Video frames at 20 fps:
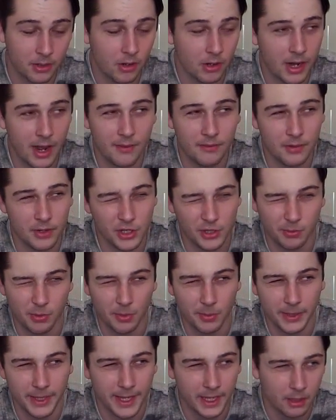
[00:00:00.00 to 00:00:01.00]
On average you're
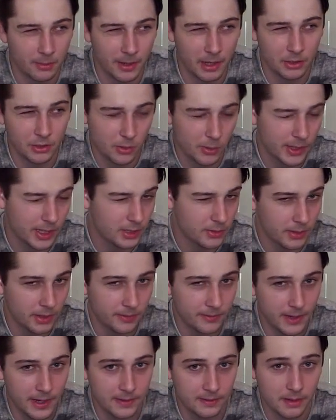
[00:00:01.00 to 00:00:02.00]
probably getting about
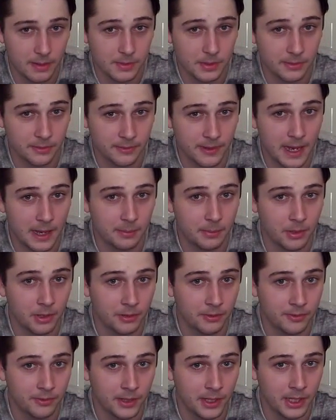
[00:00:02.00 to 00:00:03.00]
20-25 grams of fat per
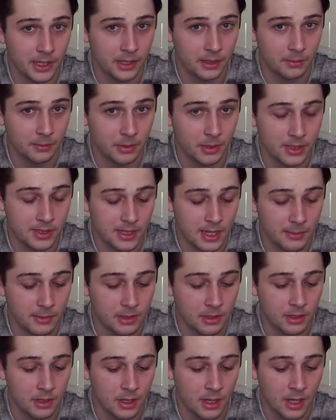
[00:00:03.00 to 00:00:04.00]
fillet, per salmon.